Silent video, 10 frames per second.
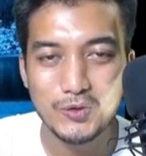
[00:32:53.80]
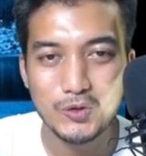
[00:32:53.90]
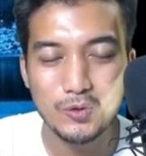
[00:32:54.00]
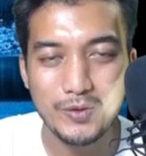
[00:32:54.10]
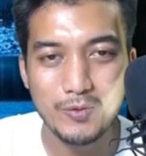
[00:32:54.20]

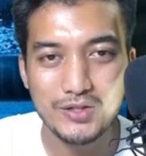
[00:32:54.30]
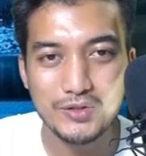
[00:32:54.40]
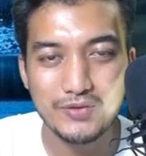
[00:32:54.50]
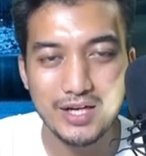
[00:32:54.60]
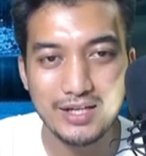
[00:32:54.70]
Show me what
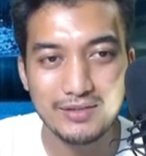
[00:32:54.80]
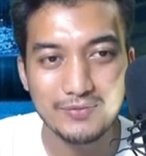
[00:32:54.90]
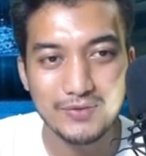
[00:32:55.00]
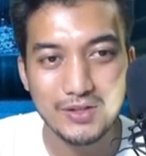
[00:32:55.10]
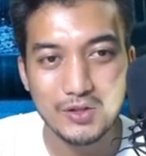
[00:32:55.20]
you've got.
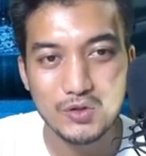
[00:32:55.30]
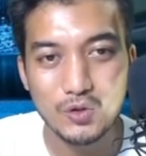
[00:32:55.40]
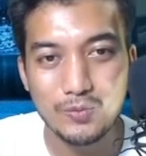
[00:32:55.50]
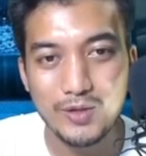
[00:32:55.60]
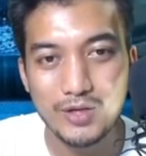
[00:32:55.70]

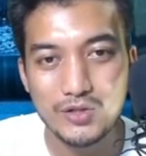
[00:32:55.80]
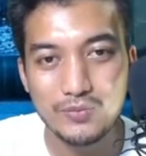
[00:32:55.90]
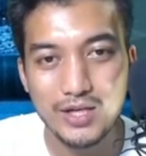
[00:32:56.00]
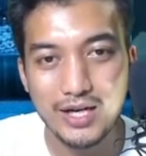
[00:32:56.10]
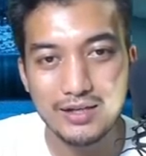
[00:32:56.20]
Show me what
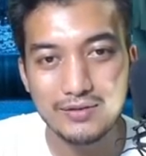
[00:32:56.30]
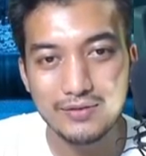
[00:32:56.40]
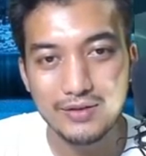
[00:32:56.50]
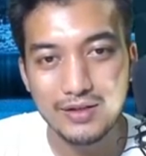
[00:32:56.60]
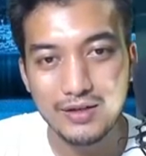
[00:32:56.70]
you've got
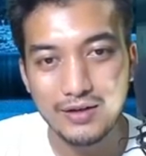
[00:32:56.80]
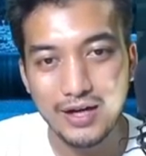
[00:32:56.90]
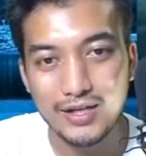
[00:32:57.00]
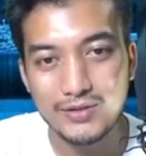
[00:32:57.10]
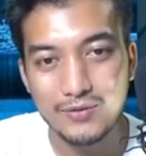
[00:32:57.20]

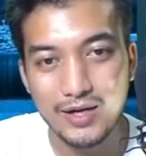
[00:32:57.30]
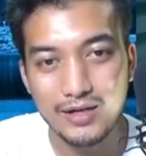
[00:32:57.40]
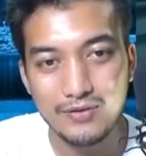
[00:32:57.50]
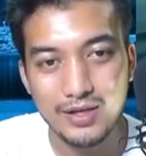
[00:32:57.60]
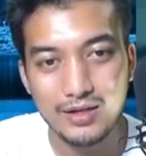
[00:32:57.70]
so
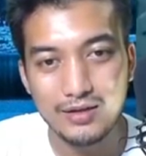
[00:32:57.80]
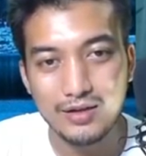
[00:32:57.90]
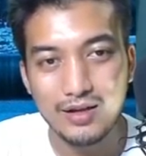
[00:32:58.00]
right over there.